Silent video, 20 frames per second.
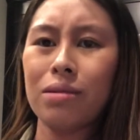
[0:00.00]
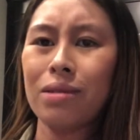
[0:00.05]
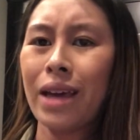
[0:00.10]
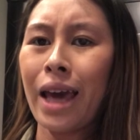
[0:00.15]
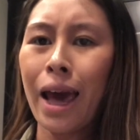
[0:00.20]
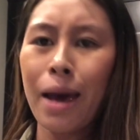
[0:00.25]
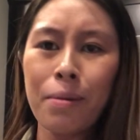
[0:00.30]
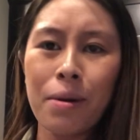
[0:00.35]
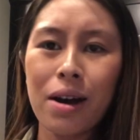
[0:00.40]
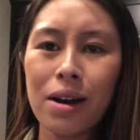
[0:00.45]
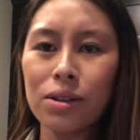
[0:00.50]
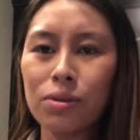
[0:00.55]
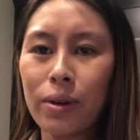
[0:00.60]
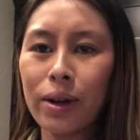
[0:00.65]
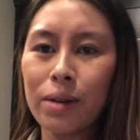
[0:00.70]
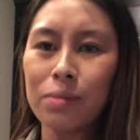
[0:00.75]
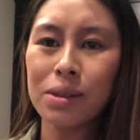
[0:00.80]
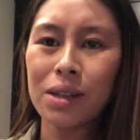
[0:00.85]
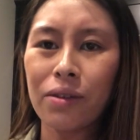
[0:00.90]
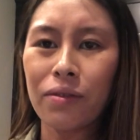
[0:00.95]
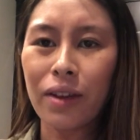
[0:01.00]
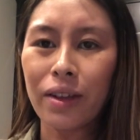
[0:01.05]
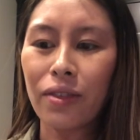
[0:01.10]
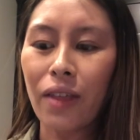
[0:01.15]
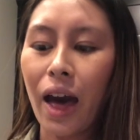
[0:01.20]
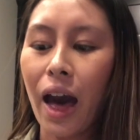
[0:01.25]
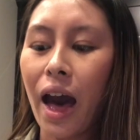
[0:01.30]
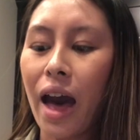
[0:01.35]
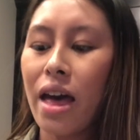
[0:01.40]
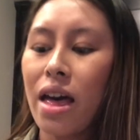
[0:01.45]
K-Paws, random stuff
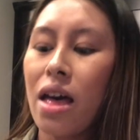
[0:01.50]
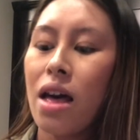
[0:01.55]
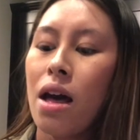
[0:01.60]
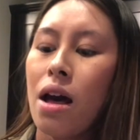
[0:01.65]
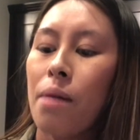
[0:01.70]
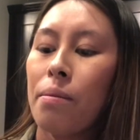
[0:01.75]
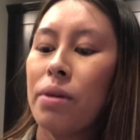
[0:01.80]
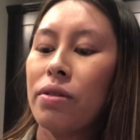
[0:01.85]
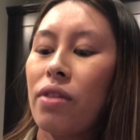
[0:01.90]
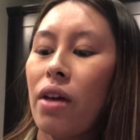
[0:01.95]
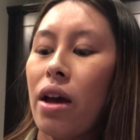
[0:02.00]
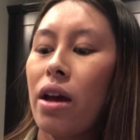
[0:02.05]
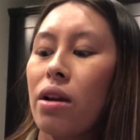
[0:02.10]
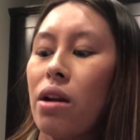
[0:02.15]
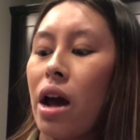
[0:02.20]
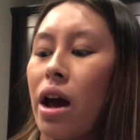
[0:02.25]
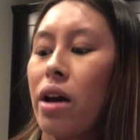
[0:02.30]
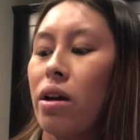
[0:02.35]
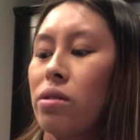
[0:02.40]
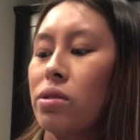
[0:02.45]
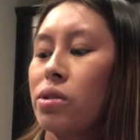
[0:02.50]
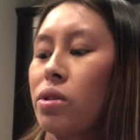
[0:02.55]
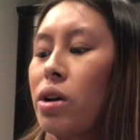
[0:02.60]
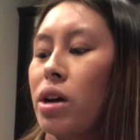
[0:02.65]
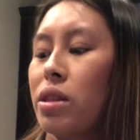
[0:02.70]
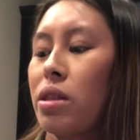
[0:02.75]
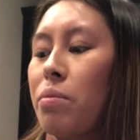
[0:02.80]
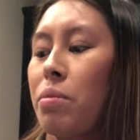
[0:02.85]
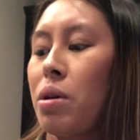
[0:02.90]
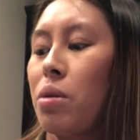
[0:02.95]
like that, but then I also
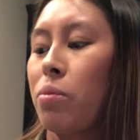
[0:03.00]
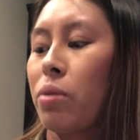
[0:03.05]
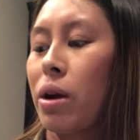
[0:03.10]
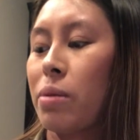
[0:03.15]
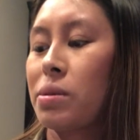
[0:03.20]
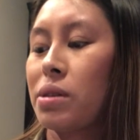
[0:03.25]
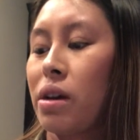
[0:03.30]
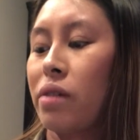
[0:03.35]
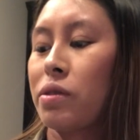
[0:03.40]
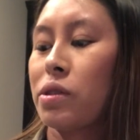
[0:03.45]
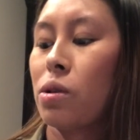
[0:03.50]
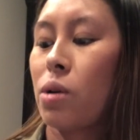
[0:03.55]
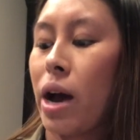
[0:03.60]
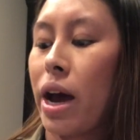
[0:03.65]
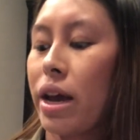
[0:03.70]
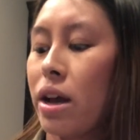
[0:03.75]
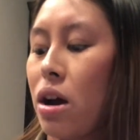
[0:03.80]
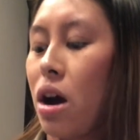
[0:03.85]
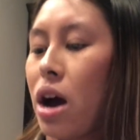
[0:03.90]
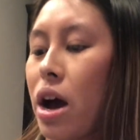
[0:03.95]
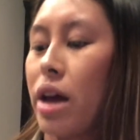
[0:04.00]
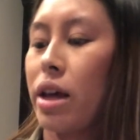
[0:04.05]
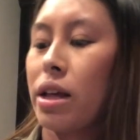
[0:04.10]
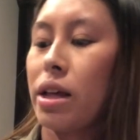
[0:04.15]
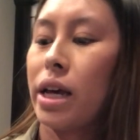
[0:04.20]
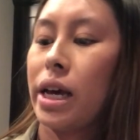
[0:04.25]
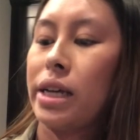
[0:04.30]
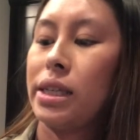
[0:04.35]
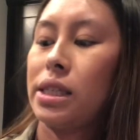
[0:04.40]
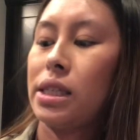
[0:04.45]
got the meal prep stuff. So I got
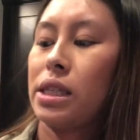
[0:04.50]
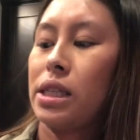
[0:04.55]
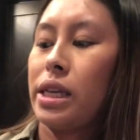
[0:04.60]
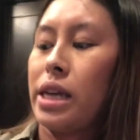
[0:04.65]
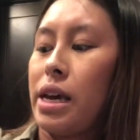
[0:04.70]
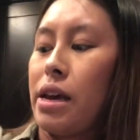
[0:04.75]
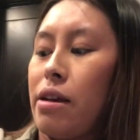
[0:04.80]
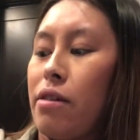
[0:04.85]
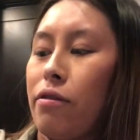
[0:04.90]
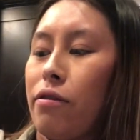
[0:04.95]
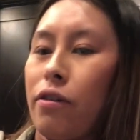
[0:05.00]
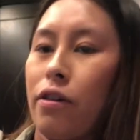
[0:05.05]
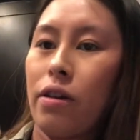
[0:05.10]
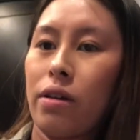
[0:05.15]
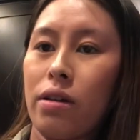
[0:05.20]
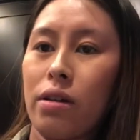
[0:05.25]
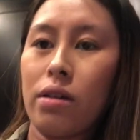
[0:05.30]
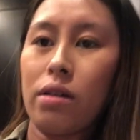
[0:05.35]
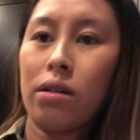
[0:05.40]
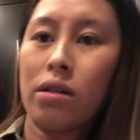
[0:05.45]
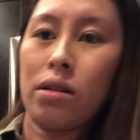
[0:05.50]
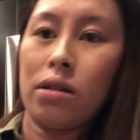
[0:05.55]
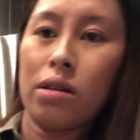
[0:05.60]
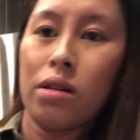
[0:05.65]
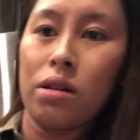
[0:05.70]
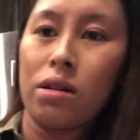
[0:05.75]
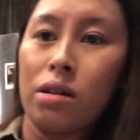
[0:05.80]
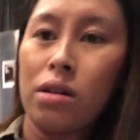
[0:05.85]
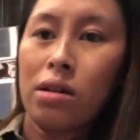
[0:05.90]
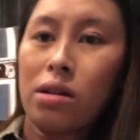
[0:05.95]
a sleeve
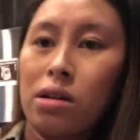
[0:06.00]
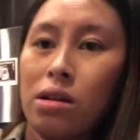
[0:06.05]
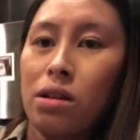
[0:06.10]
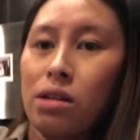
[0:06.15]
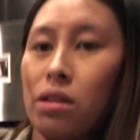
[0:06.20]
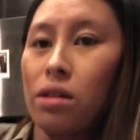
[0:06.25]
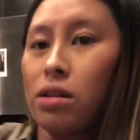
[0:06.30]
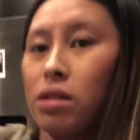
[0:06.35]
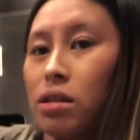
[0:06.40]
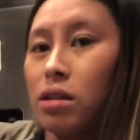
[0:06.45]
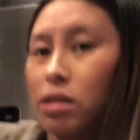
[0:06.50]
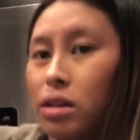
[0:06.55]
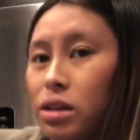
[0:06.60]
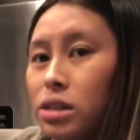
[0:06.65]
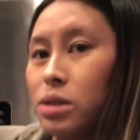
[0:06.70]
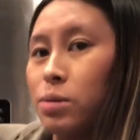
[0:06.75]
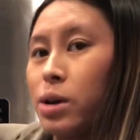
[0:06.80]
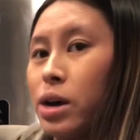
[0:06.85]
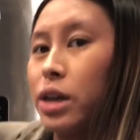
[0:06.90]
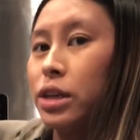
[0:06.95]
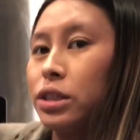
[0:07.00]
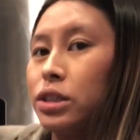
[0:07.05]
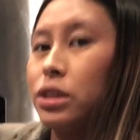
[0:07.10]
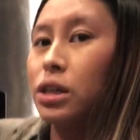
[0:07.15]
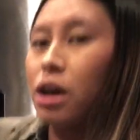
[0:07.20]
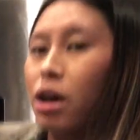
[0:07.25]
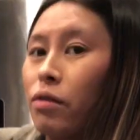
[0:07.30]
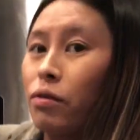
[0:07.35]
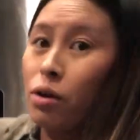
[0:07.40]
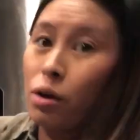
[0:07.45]
this
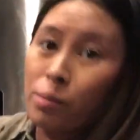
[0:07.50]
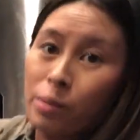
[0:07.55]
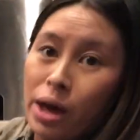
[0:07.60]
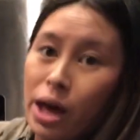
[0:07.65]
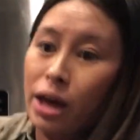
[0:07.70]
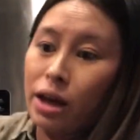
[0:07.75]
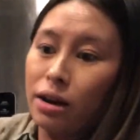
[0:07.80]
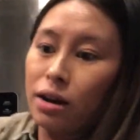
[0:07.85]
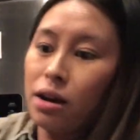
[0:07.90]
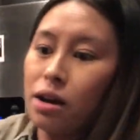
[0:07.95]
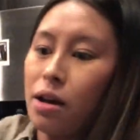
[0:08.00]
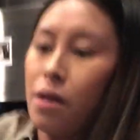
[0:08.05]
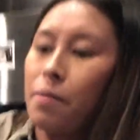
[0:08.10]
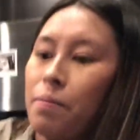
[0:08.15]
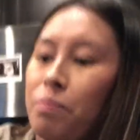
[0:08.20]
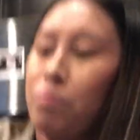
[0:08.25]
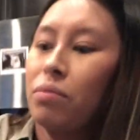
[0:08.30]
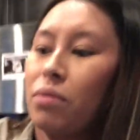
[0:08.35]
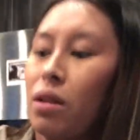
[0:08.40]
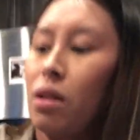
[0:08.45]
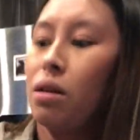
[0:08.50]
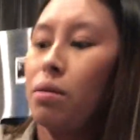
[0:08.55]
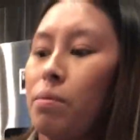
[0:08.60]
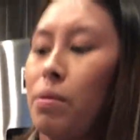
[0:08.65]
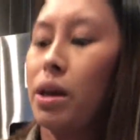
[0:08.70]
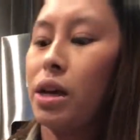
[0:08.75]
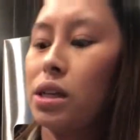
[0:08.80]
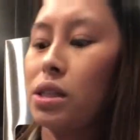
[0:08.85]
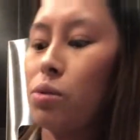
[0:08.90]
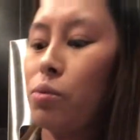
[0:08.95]
much of romaine,
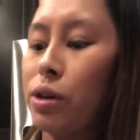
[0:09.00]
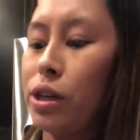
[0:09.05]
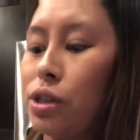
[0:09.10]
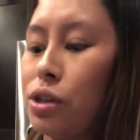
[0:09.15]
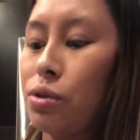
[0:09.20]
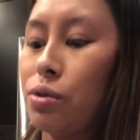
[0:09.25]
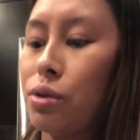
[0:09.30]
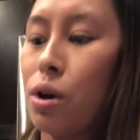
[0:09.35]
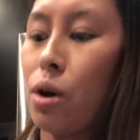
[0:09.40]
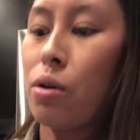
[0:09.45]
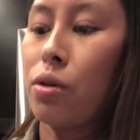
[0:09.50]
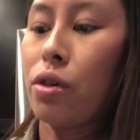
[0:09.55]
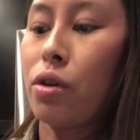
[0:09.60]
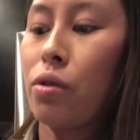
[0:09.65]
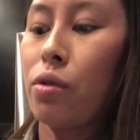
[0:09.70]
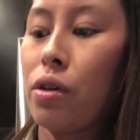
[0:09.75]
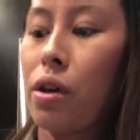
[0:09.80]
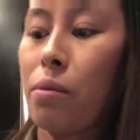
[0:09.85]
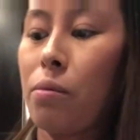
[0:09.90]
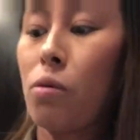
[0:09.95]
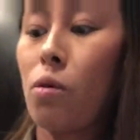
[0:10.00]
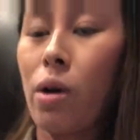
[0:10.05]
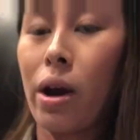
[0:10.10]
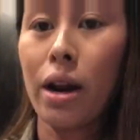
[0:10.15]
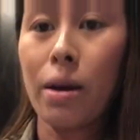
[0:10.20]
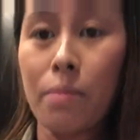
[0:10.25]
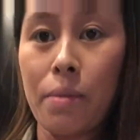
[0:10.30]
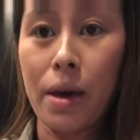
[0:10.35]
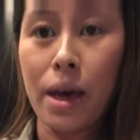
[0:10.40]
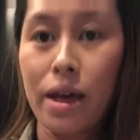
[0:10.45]
because we do go through them
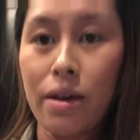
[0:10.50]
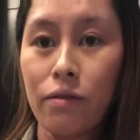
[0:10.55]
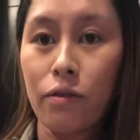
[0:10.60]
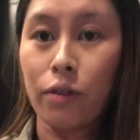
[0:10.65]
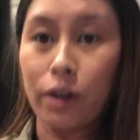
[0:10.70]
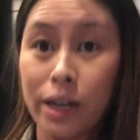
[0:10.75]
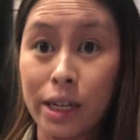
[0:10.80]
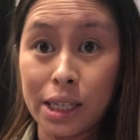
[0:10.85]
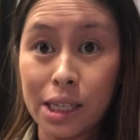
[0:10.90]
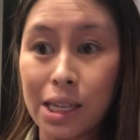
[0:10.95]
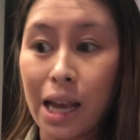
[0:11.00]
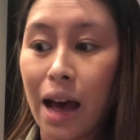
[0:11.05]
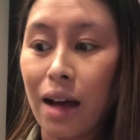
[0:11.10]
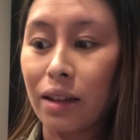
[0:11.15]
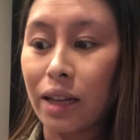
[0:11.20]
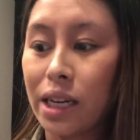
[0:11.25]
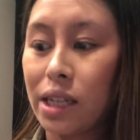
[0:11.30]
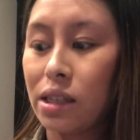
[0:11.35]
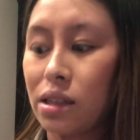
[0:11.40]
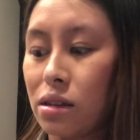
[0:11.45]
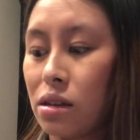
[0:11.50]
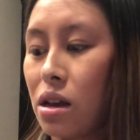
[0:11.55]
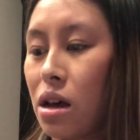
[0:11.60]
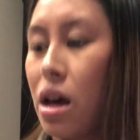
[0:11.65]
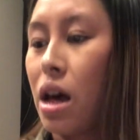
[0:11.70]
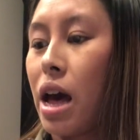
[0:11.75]
quite a bit for his salads.